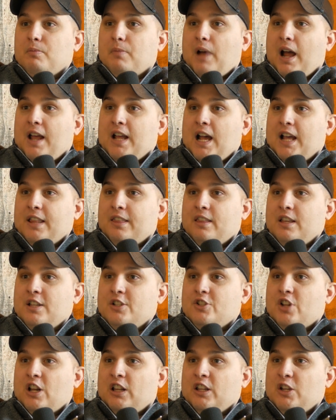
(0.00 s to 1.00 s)
I
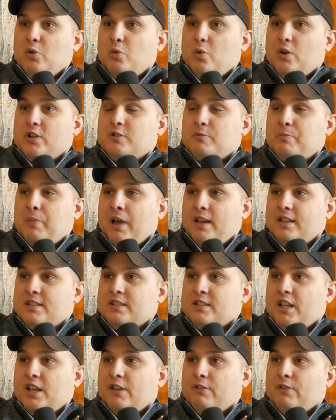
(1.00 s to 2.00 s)
think generally what's
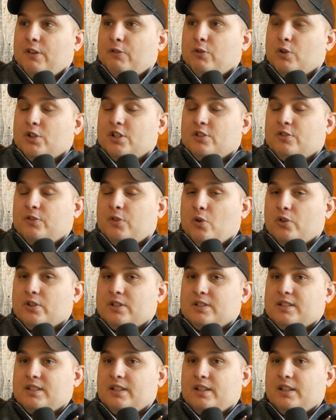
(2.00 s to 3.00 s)
best if we're just
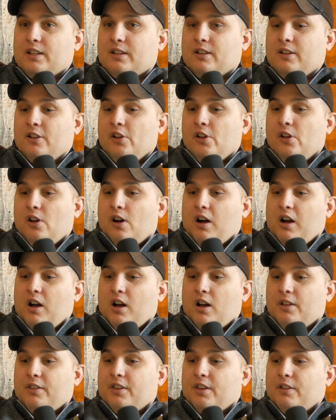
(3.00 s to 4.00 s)
focusing
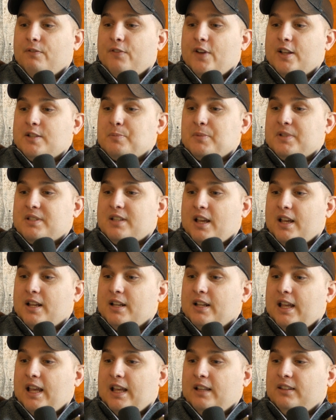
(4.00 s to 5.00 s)
on the investment
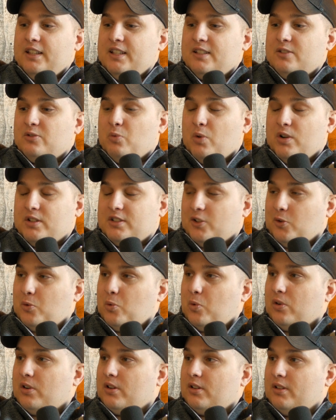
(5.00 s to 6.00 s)
side, at least once a
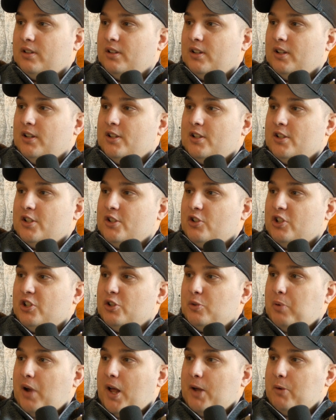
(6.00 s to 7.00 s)
quarter,
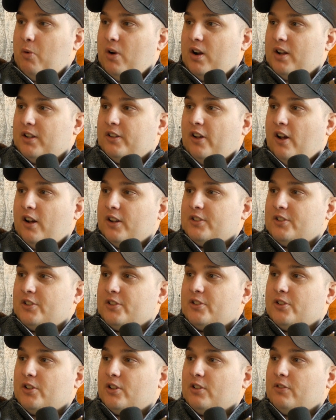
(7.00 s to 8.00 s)
you probably want to talk to
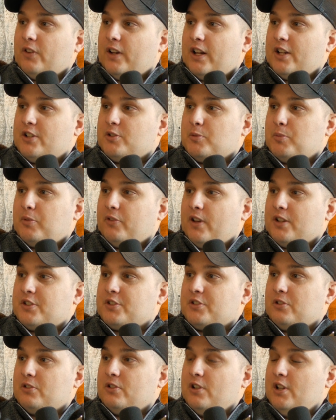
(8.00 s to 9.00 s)
your financial
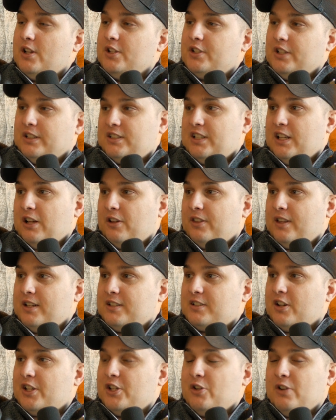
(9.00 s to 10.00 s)
professional, just see how
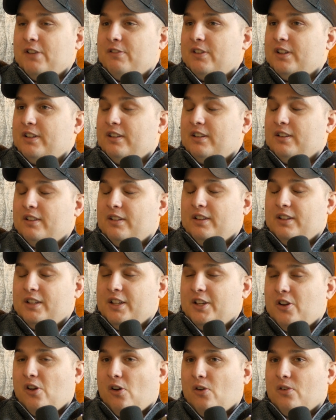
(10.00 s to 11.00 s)
things are. You don't even,
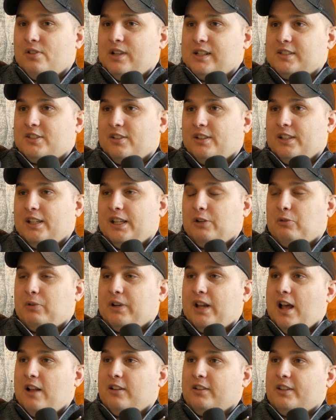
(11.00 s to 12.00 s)
you know, necessarily need to
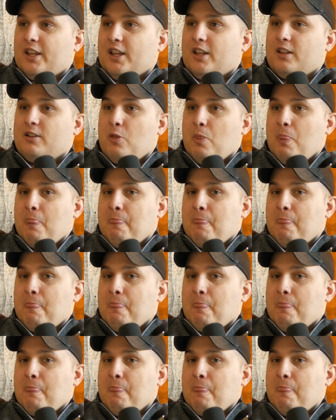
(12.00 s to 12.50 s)
reallocate,